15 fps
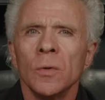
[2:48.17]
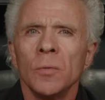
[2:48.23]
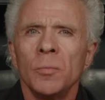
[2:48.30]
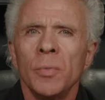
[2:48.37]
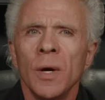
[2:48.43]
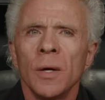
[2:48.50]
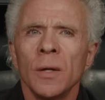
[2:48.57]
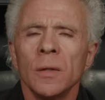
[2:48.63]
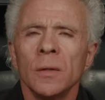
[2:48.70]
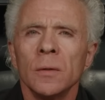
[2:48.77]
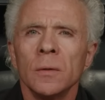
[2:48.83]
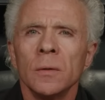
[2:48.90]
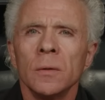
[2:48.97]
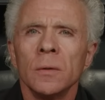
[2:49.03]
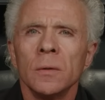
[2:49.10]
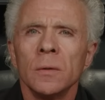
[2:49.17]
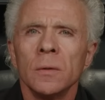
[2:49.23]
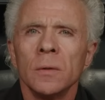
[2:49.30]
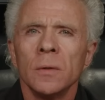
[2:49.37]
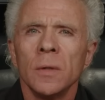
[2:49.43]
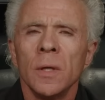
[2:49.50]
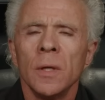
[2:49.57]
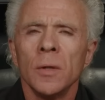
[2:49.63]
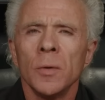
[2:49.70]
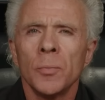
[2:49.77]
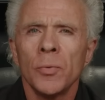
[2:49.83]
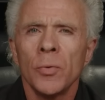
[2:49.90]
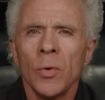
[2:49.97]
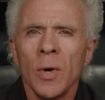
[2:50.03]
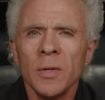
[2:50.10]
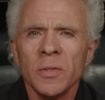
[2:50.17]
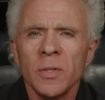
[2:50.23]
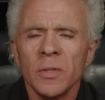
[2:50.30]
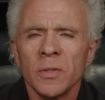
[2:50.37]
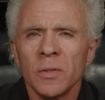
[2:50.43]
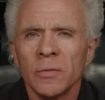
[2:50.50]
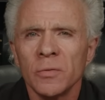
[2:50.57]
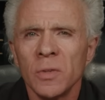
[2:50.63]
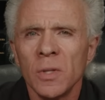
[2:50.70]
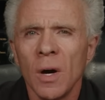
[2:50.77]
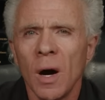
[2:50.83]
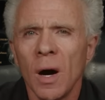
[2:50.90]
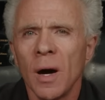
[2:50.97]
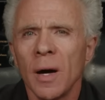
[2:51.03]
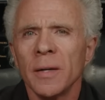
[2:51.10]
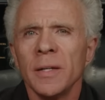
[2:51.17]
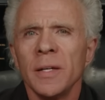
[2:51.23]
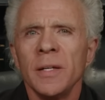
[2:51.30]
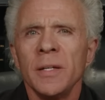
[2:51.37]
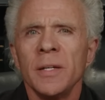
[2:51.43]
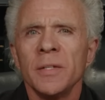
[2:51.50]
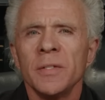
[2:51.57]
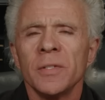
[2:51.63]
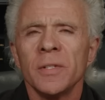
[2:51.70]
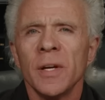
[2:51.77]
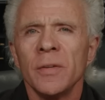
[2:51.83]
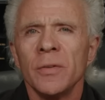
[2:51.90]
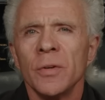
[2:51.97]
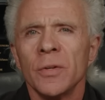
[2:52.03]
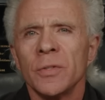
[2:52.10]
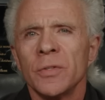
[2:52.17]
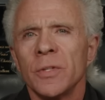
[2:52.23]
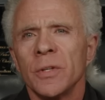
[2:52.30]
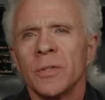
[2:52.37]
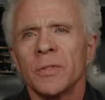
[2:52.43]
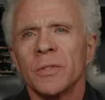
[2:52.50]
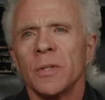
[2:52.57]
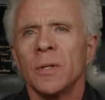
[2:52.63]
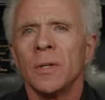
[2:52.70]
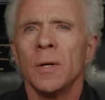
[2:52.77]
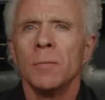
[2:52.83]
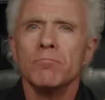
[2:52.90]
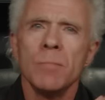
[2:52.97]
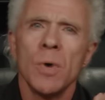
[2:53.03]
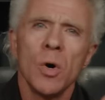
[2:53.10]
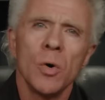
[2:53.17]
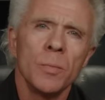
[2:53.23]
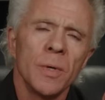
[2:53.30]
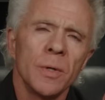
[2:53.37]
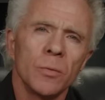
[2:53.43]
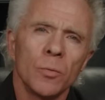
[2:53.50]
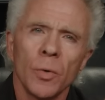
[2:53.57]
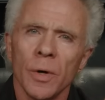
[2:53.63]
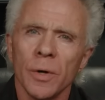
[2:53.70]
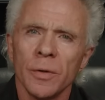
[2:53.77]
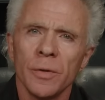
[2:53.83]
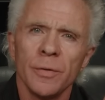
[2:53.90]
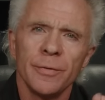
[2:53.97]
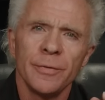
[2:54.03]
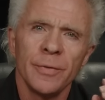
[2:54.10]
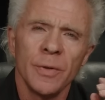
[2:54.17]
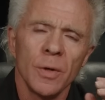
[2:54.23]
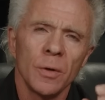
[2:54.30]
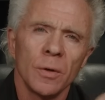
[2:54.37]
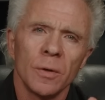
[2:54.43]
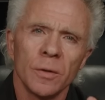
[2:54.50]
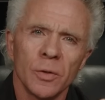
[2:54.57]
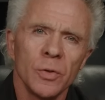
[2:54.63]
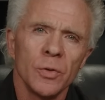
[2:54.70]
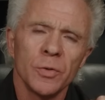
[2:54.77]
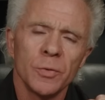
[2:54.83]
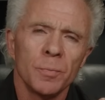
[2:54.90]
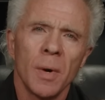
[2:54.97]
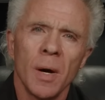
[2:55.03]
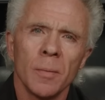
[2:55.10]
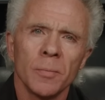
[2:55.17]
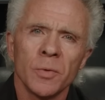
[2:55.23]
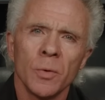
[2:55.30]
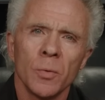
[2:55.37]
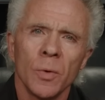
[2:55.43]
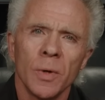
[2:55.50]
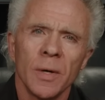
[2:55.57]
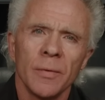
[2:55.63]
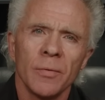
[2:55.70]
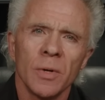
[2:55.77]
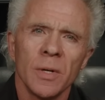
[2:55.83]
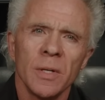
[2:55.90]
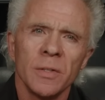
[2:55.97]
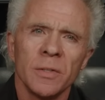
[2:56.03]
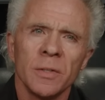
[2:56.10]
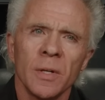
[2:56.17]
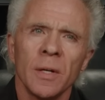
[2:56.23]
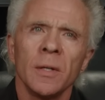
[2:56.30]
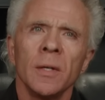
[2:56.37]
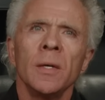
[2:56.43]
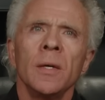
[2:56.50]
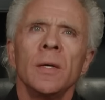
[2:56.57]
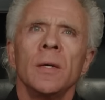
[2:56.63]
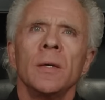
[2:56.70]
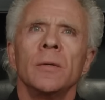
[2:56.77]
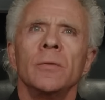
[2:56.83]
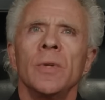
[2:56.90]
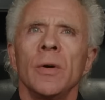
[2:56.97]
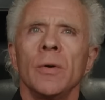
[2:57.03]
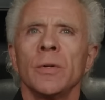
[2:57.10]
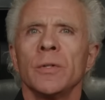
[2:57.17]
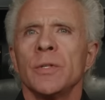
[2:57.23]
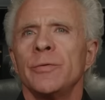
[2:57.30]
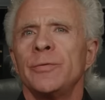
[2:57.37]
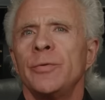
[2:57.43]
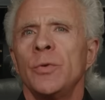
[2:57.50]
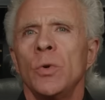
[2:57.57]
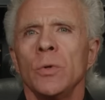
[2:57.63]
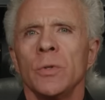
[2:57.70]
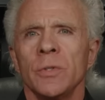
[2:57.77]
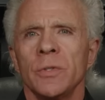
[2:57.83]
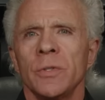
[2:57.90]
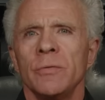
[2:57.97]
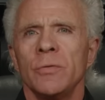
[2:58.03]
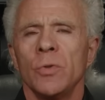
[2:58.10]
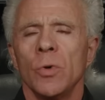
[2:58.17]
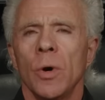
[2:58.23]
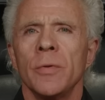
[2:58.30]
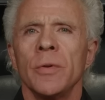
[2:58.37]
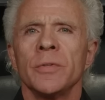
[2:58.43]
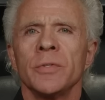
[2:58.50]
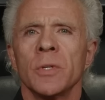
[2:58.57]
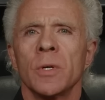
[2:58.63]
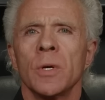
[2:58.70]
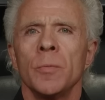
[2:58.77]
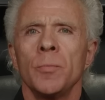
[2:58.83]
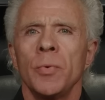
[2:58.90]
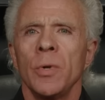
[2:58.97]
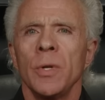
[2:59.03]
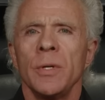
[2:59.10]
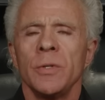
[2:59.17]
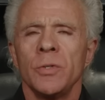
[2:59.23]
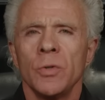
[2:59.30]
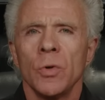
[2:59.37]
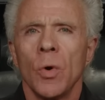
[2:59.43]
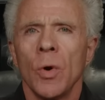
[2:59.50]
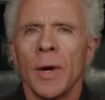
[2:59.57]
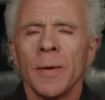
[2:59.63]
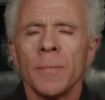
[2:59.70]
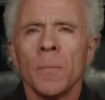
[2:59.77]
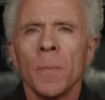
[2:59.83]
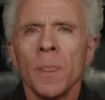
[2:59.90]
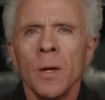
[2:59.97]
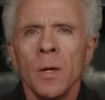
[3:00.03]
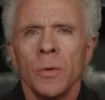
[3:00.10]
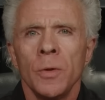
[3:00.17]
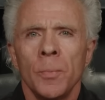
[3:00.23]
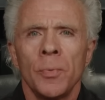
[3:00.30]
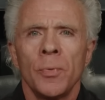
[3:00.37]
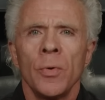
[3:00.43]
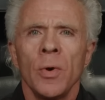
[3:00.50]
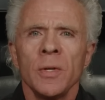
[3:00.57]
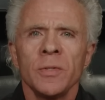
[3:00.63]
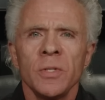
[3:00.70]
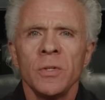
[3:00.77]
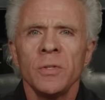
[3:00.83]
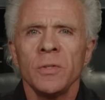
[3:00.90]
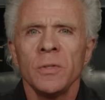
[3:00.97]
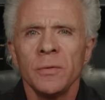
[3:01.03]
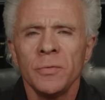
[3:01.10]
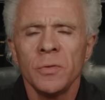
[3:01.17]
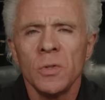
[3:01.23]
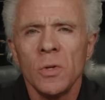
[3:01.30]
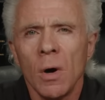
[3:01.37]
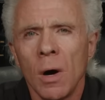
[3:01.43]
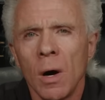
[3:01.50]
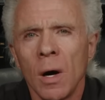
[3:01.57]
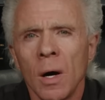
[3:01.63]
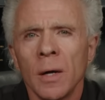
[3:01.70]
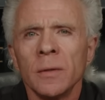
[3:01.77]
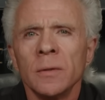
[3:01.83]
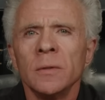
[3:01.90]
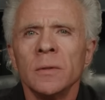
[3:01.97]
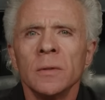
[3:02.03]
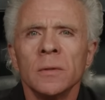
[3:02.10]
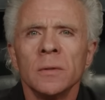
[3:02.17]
But in the presence of God, he didn't say there's just a moment where you feel a goosebumps or whatever. He said there is a fullness of joy, there's a complete joy. The presence of God